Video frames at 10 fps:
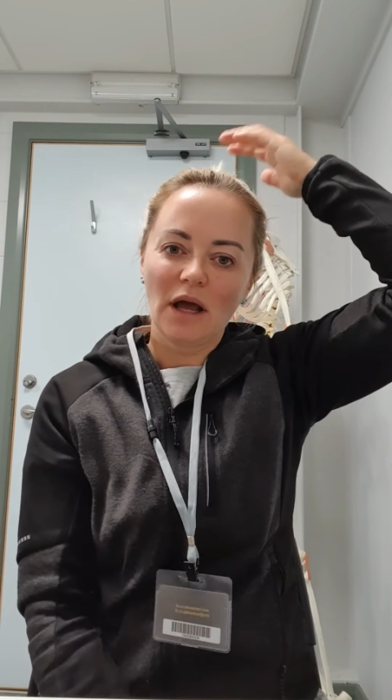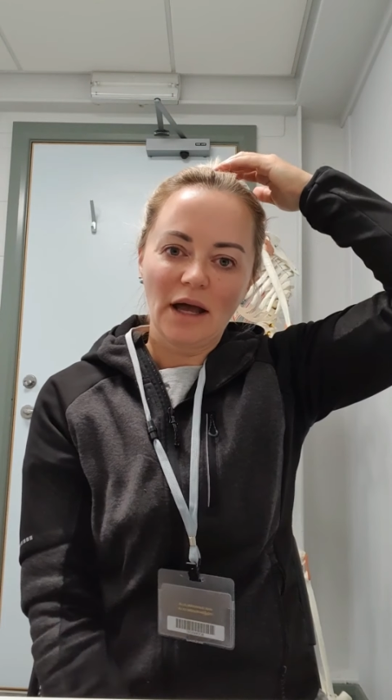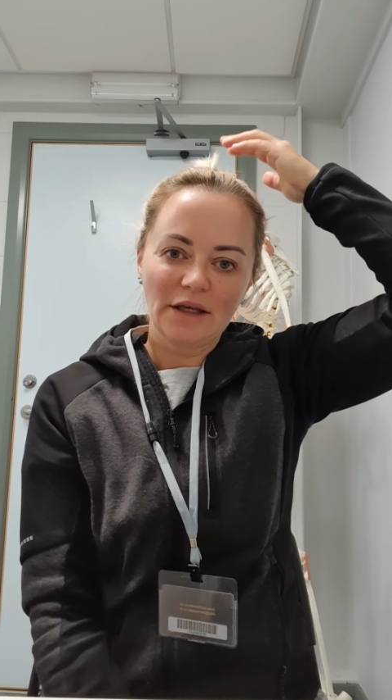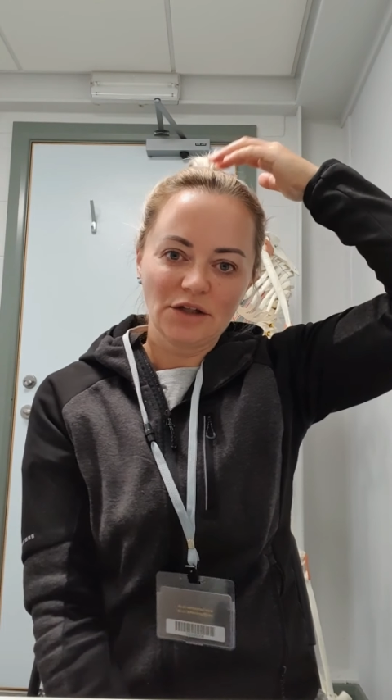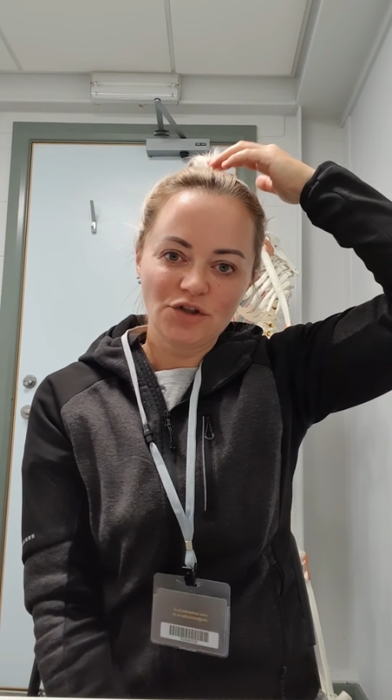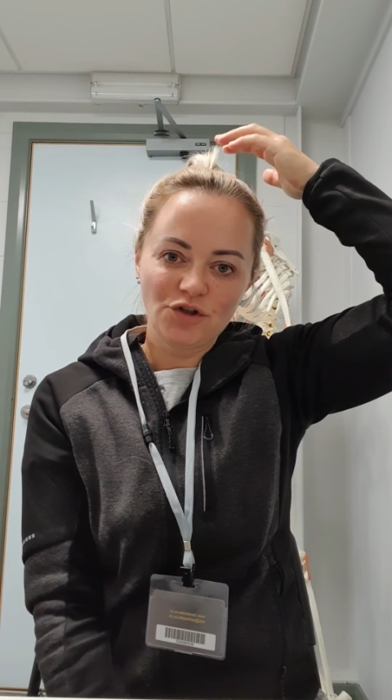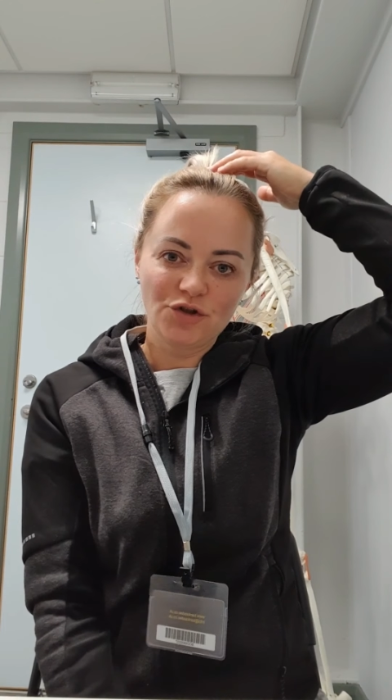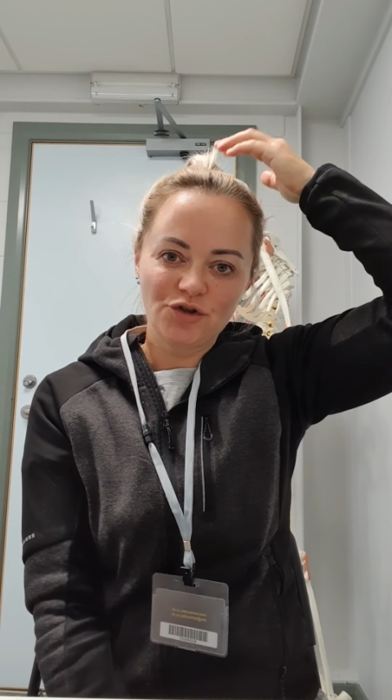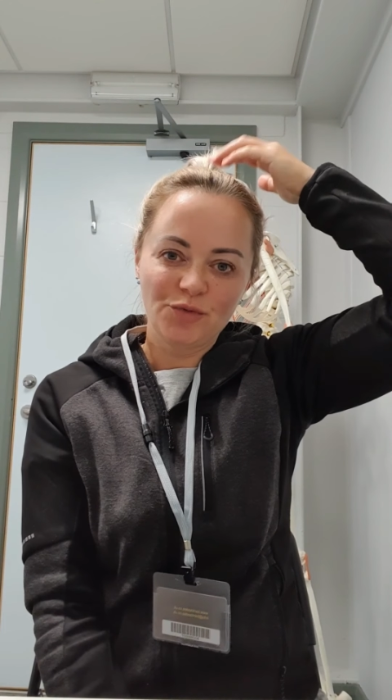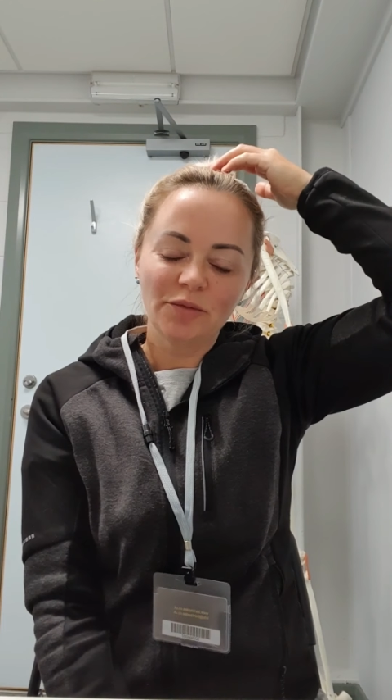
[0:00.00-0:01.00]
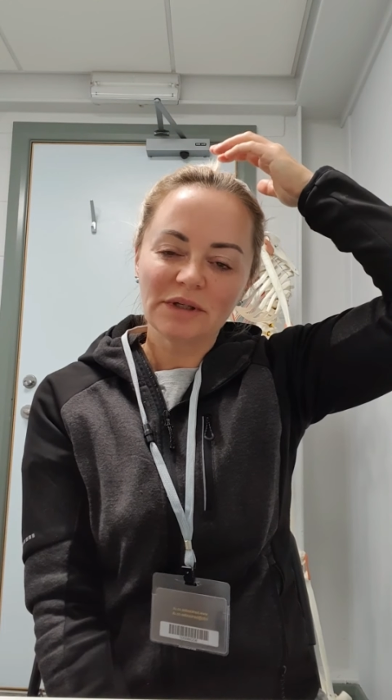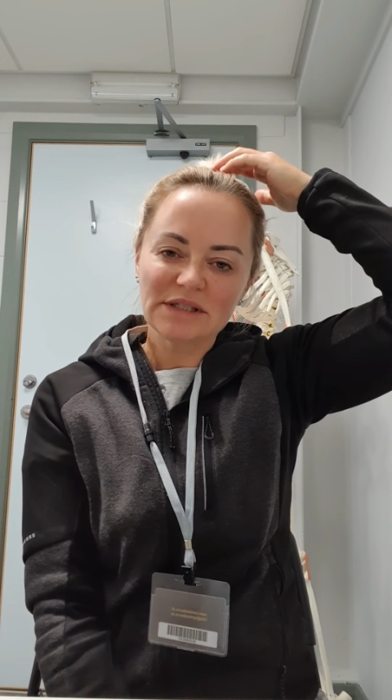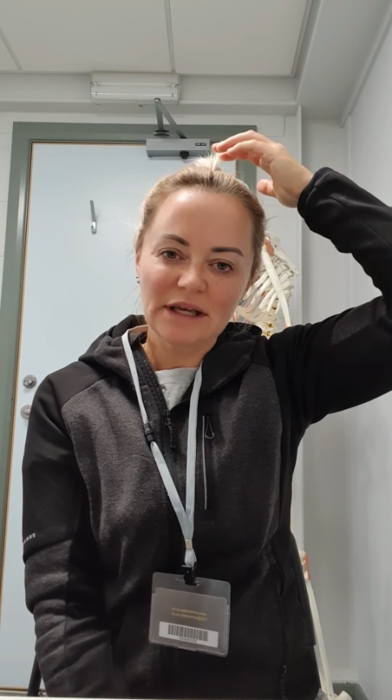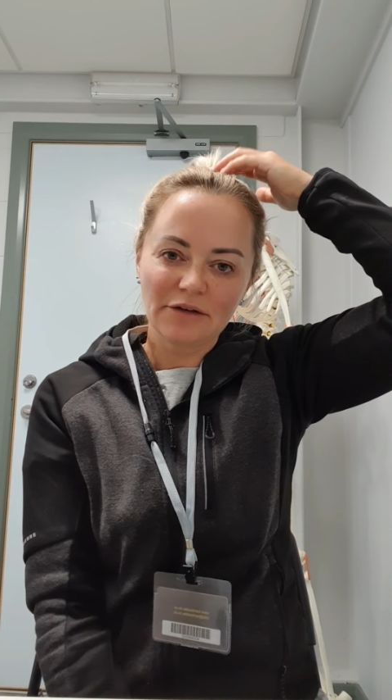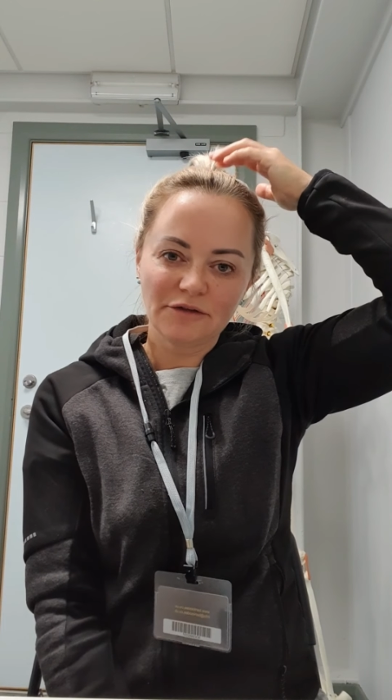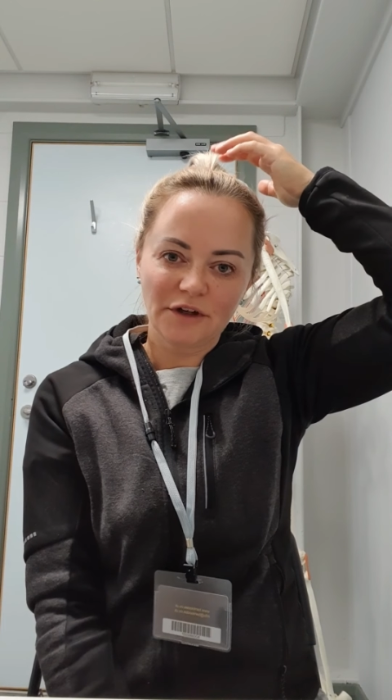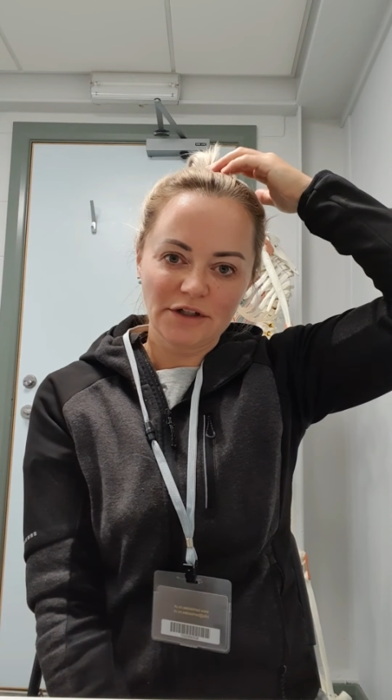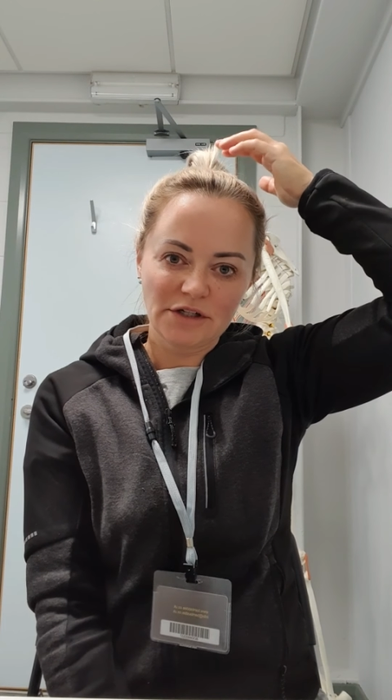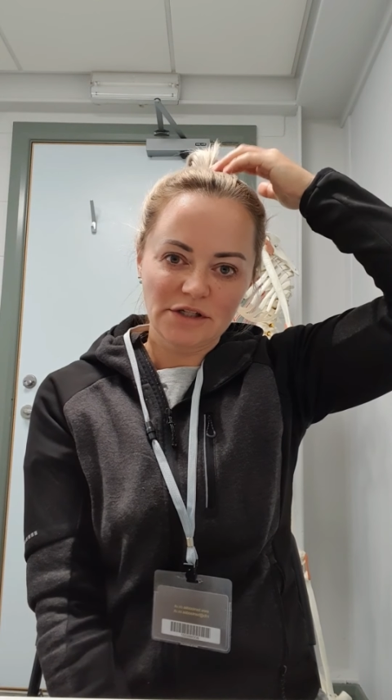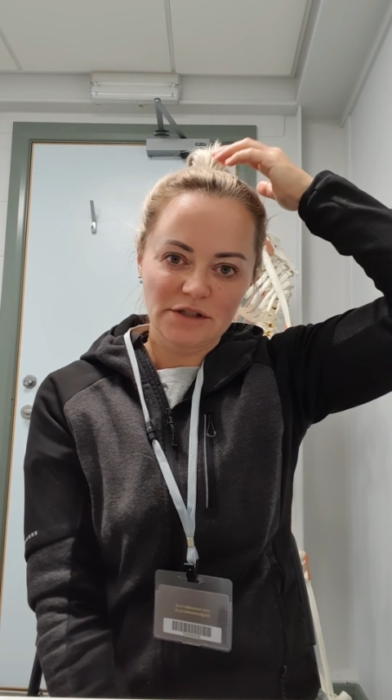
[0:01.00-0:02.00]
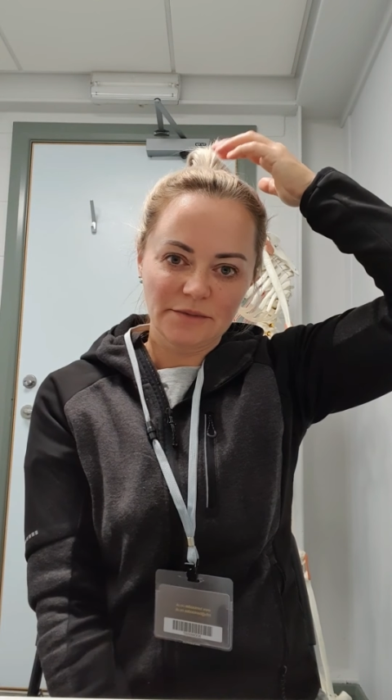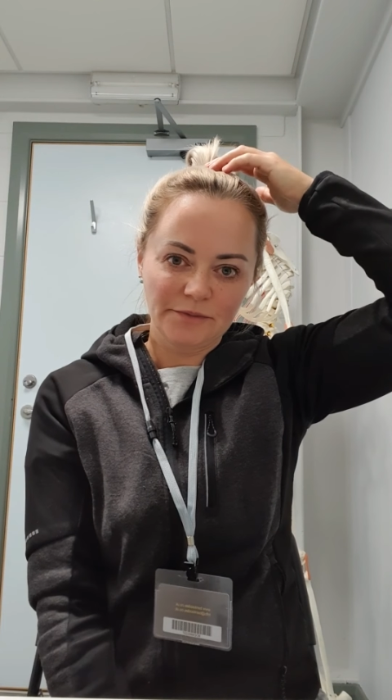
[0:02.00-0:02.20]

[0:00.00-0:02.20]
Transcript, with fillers: I can choose to put myself first